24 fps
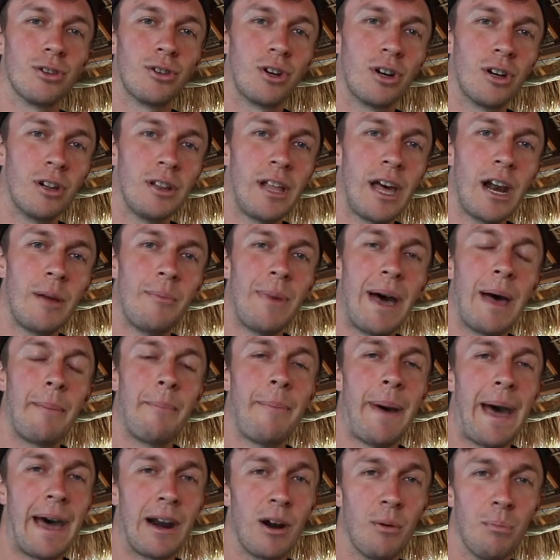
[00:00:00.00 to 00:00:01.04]
learn a lot about
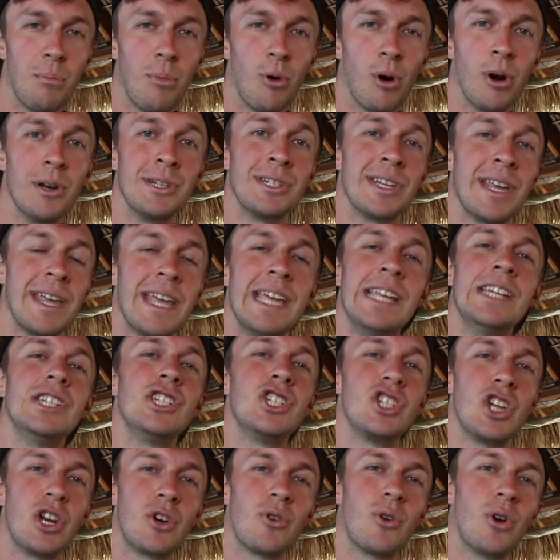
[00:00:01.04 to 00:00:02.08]
paddle boards
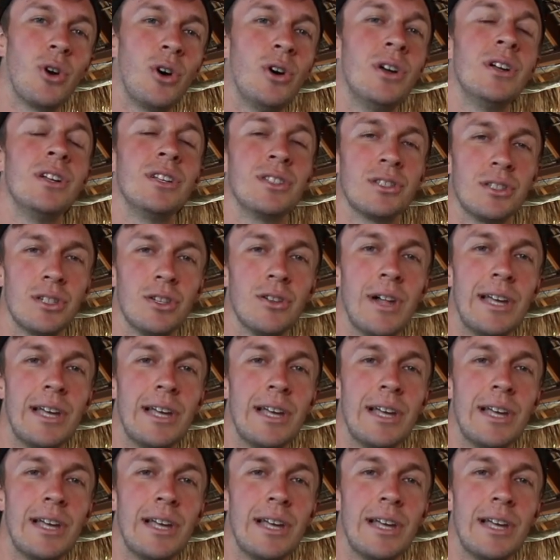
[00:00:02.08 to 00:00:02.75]
in general, so